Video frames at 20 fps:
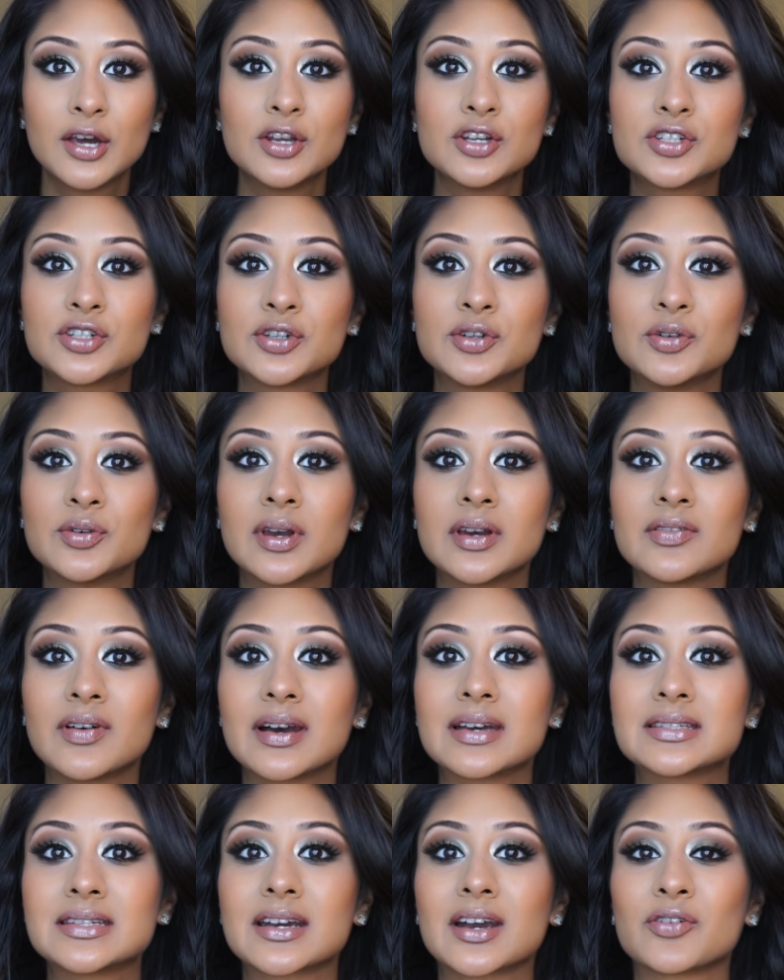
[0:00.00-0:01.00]
to give
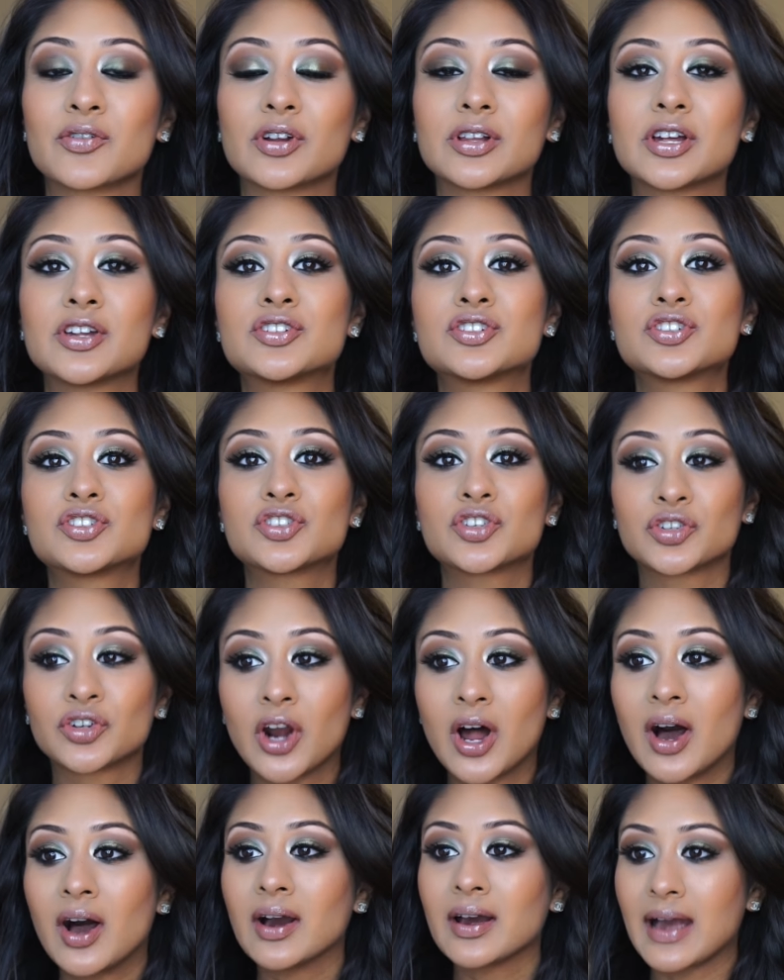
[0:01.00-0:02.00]
us like a really
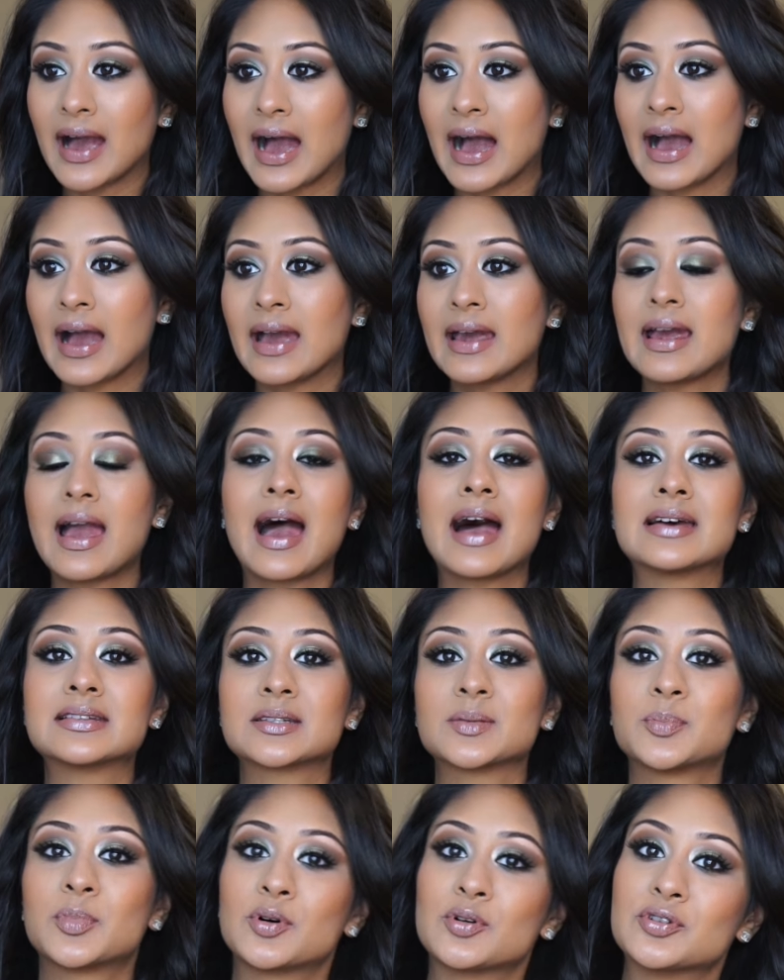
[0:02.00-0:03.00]
strong eye as
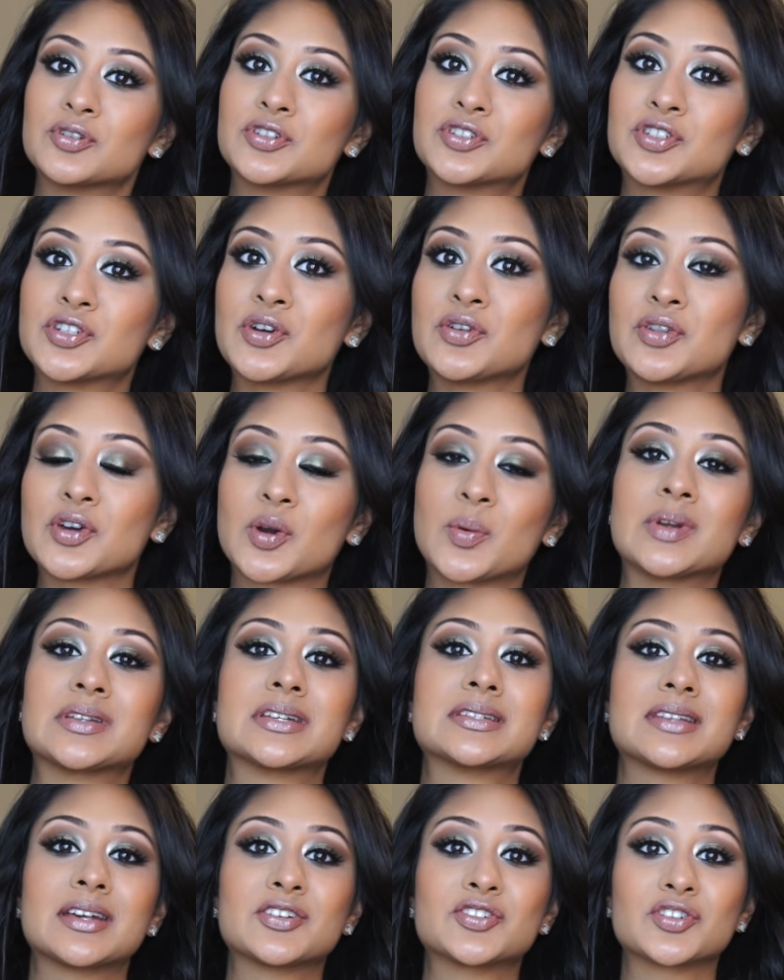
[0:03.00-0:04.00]
opposed to the
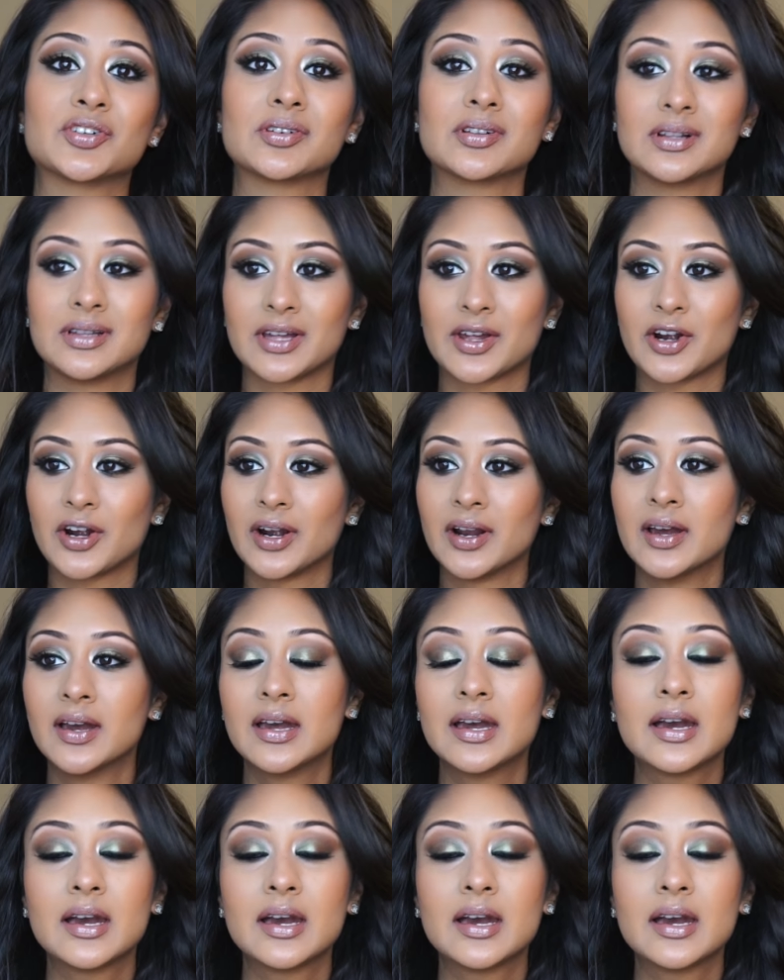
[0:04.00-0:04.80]
quintessential glitter.